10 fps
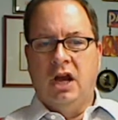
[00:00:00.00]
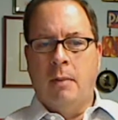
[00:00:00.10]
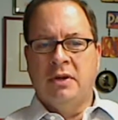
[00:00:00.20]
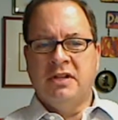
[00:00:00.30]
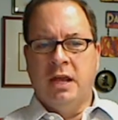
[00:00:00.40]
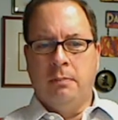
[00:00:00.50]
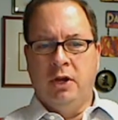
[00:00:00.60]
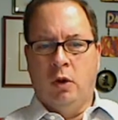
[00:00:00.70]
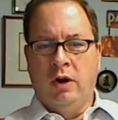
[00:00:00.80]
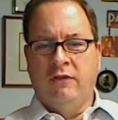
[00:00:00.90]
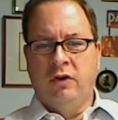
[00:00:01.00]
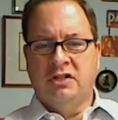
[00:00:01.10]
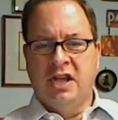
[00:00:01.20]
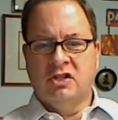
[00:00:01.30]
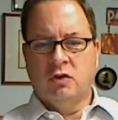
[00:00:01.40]
Come and take BRN for a
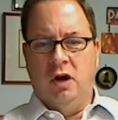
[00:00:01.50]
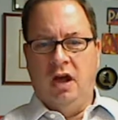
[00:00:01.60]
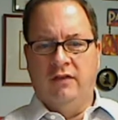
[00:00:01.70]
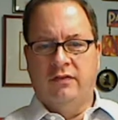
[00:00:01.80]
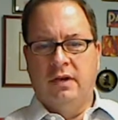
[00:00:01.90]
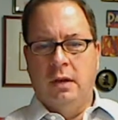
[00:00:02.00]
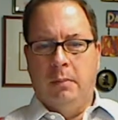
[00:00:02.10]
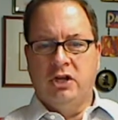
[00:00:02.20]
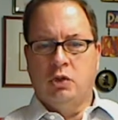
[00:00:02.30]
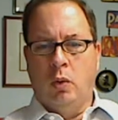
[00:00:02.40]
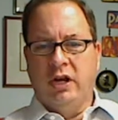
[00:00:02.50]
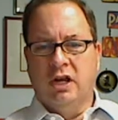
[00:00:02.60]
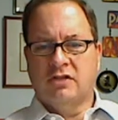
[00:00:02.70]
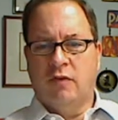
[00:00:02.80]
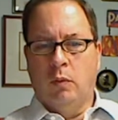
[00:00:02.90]
test drive by
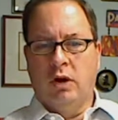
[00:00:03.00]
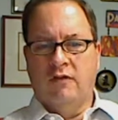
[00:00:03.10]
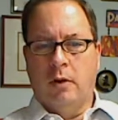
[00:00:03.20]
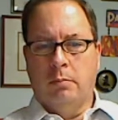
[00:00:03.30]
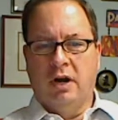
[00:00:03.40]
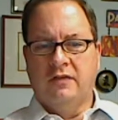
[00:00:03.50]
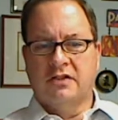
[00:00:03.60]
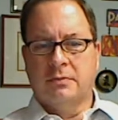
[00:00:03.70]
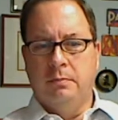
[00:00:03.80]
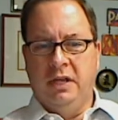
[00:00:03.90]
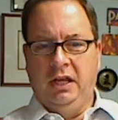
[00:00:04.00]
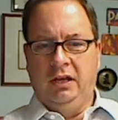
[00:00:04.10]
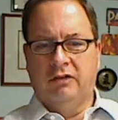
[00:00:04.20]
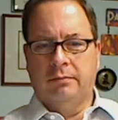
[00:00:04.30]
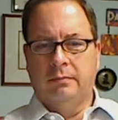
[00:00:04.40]
joining us for one of our breakfast
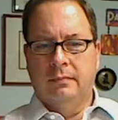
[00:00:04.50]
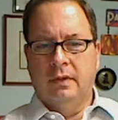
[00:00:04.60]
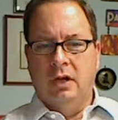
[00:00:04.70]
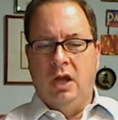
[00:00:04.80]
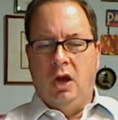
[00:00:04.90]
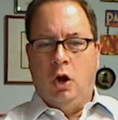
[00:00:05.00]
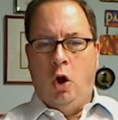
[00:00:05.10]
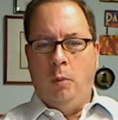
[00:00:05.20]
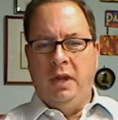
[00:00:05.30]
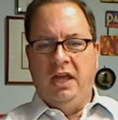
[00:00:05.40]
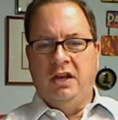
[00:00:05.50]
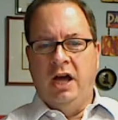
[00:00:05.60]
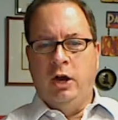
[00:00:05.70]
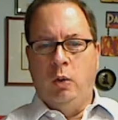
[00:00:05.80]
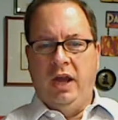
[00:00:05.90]
meetings. Call me at
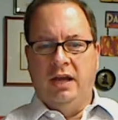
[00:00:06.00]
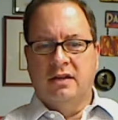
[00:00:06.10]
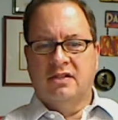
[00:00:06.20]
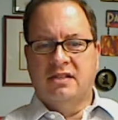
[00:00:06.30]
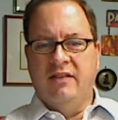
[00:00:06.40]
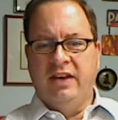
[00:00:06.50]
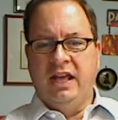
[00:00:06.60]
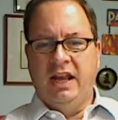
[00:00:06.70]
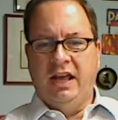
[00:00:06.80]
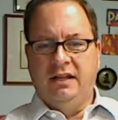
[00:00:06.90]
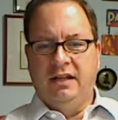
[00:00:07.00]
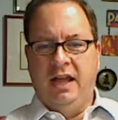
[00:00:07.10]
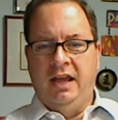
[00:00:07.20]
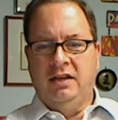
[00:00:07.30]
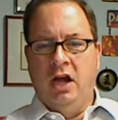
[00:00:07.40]
908 788
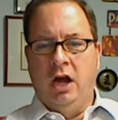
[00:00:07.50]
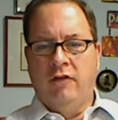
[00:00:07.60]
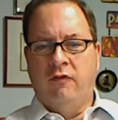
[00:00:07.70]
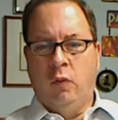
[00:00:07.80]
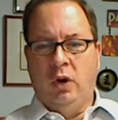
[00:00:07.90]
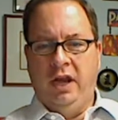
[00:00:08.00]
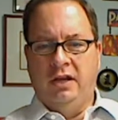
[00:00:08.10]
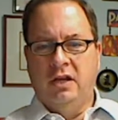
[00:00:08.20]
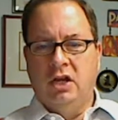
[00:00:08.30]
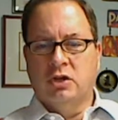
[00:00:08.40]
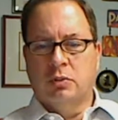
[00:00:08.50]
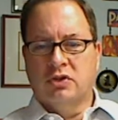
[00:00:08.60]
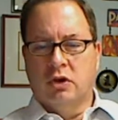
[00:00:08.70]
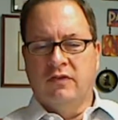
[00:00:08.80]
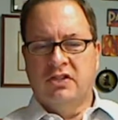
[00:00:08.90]
8948 to
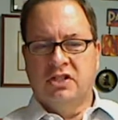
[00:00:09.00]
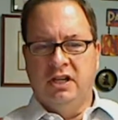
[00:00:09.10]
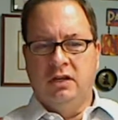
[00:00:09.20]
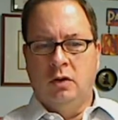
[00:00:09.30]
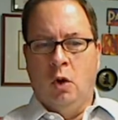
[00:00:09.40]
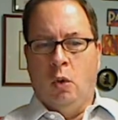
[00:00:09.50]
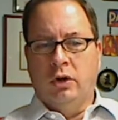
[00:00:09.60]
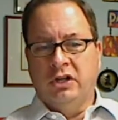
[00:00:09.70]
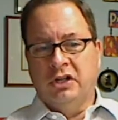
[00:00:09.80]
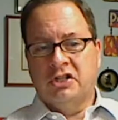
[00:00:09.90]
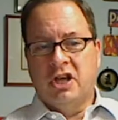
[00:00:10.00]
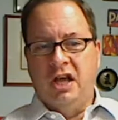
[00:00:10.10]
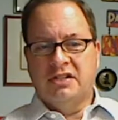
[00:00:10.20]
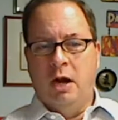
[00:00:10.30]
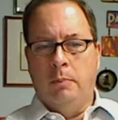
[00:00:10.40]
reserve a seat or to
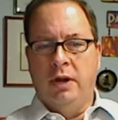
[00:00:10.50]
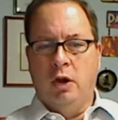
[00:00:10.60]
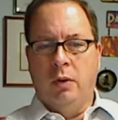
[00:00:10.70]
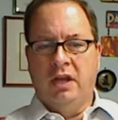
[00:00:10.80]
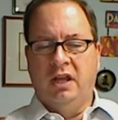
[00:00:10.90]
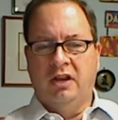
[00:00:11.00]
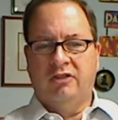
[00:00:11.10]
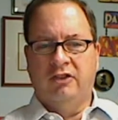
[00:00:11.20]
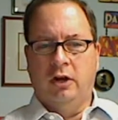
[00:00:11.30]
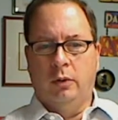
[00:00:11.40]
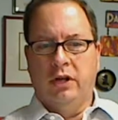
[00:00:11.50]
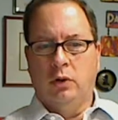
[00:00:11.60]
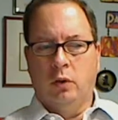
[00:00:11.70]
discuss how BRN can accelerate